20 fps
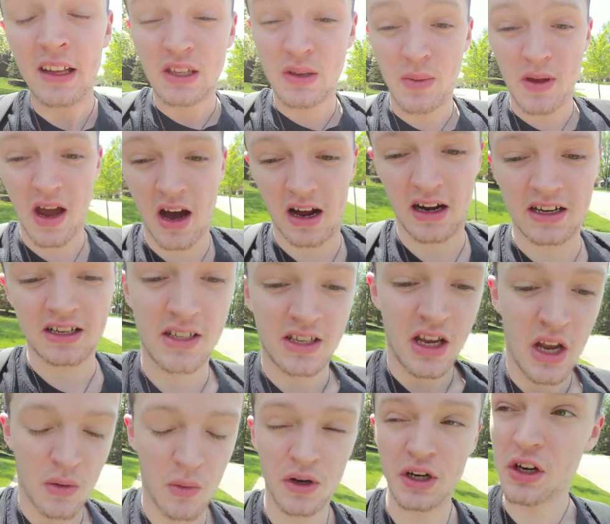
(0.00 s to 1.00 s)
To be
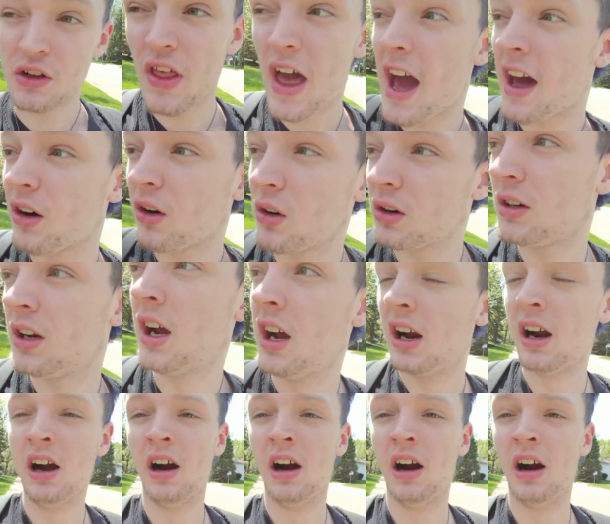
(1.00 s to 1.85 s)
honest, when you're that old,